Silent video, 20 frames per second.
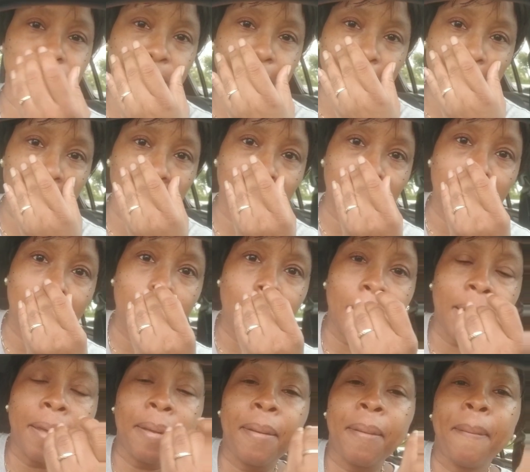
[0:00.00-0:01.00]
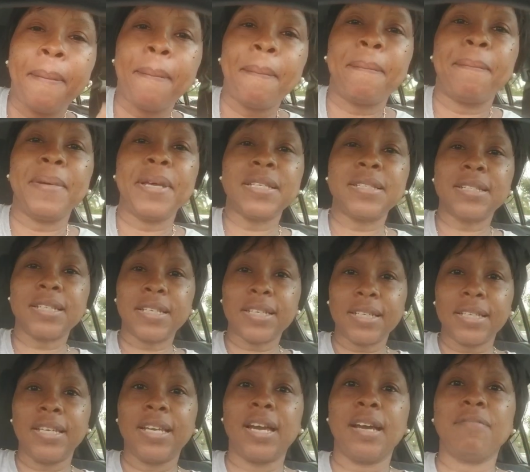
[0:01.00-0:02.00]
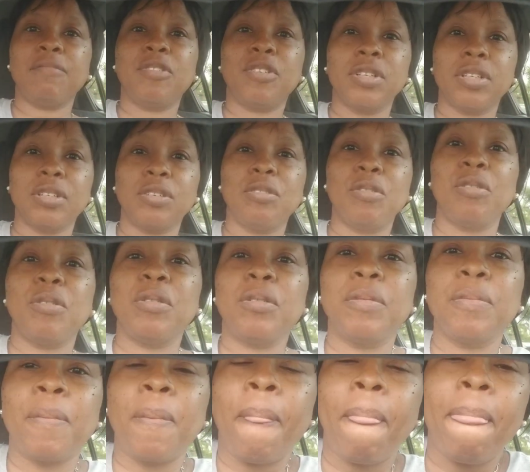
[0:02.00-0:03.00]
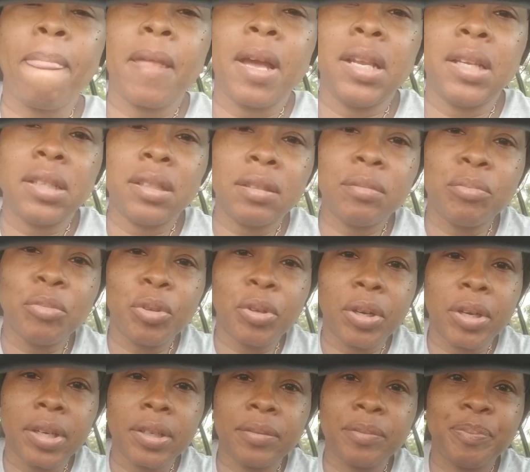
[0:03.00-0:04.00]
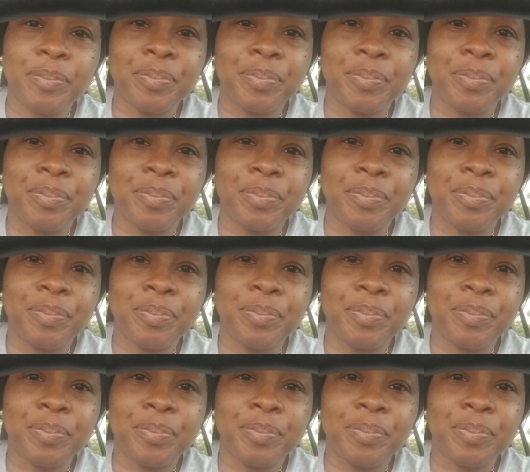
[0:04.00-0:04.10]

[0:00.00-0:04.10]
So basically I'm going to go a little more